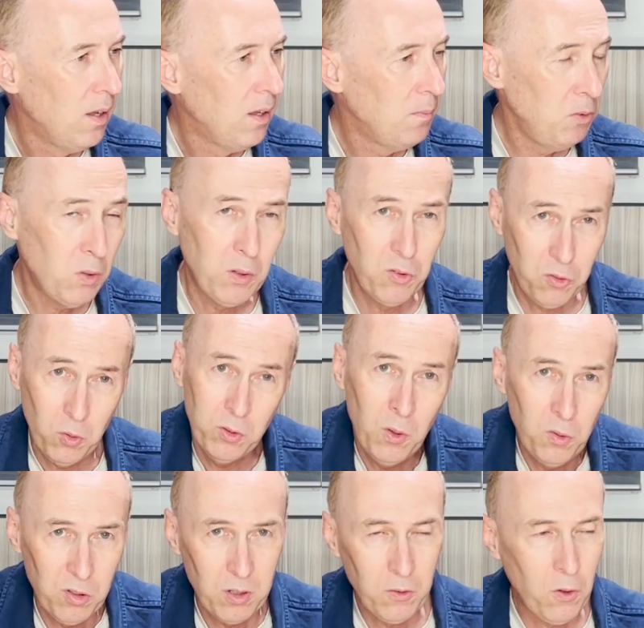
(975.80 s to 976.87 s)
You can still
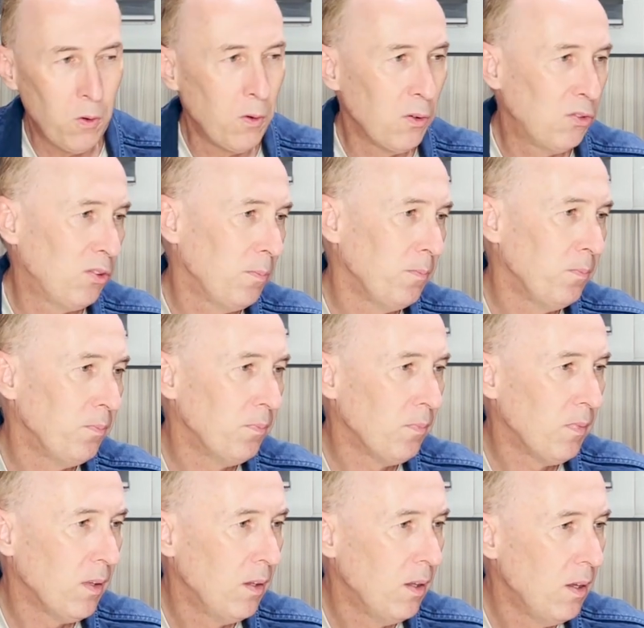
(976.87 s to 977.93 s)
use it, of course.
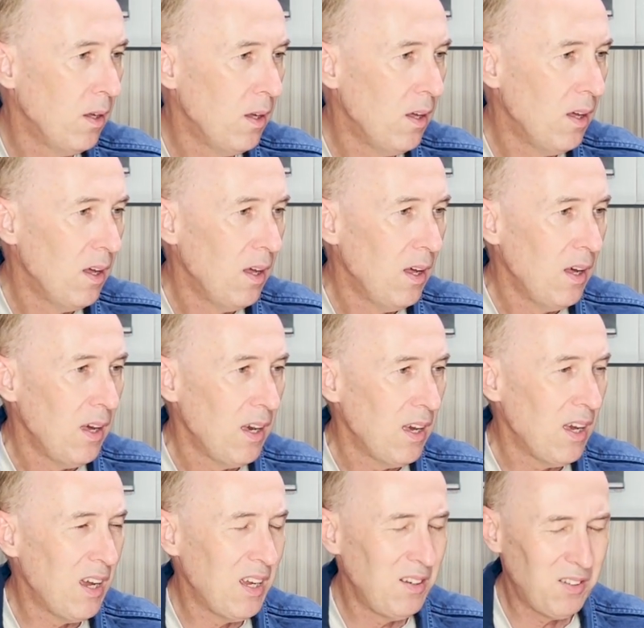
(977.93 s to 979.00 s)

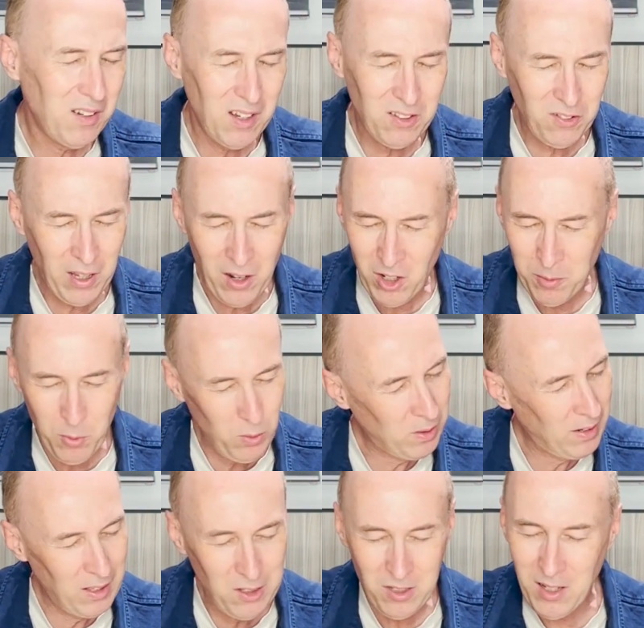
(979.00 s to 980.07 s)
And a terrible
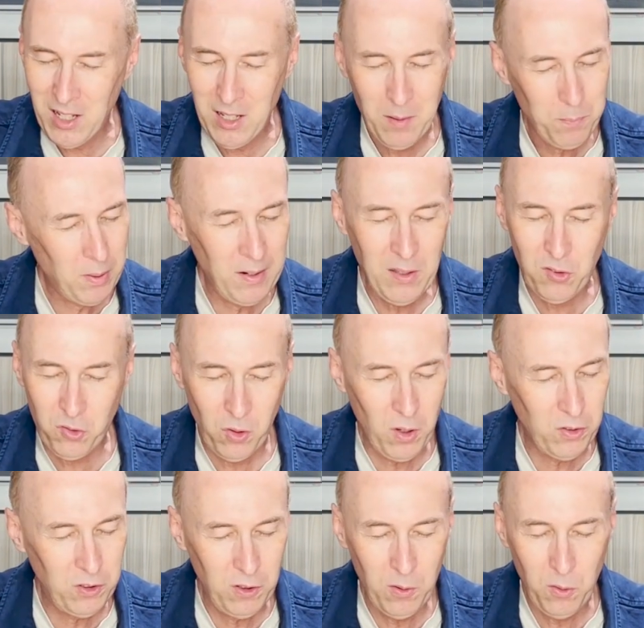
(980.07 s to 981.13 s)
cliche, please do
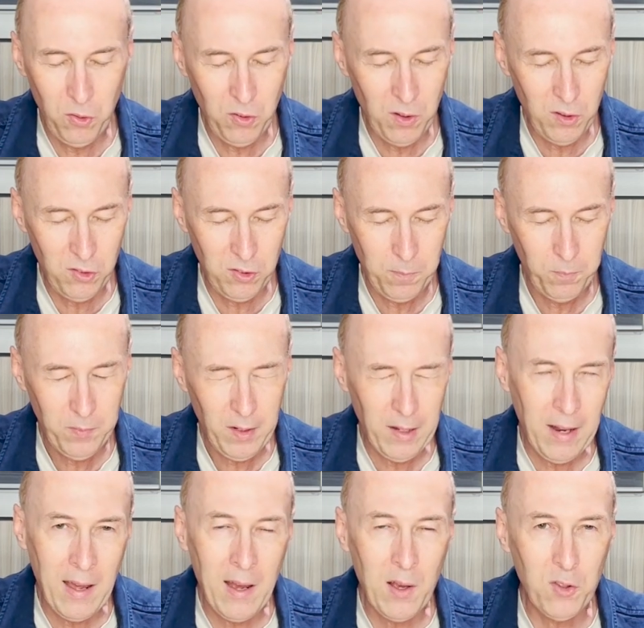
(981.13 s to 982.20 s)
not use this.
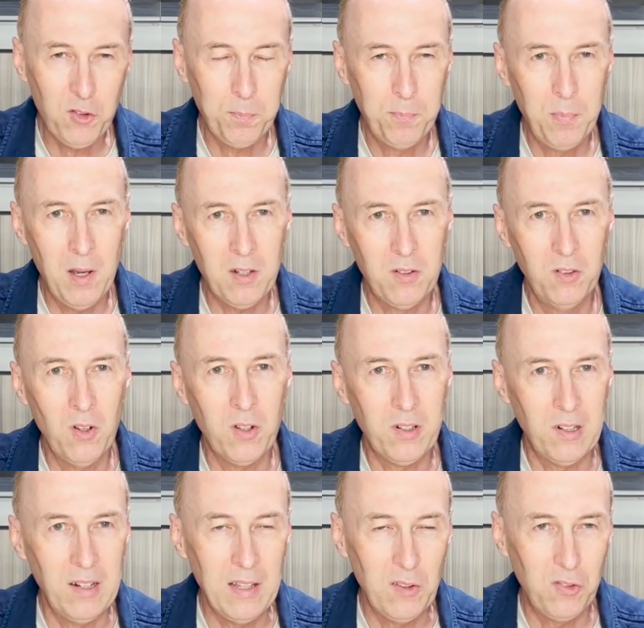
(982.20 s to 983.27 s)
Last but not
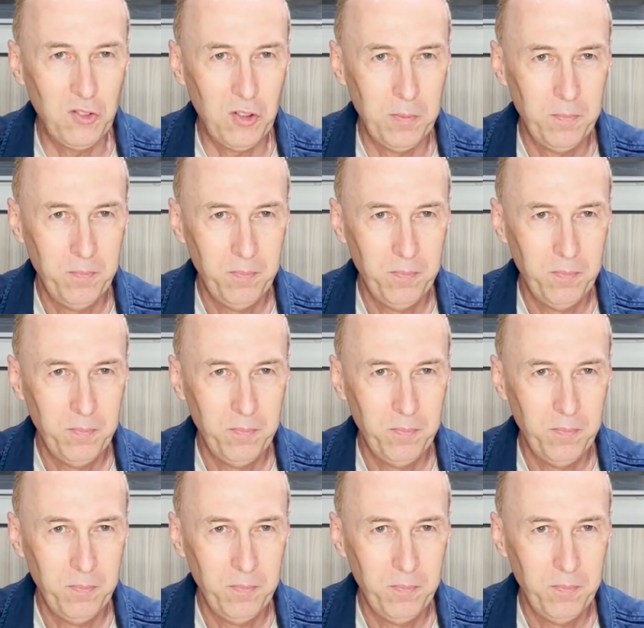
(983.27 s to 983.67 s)
least.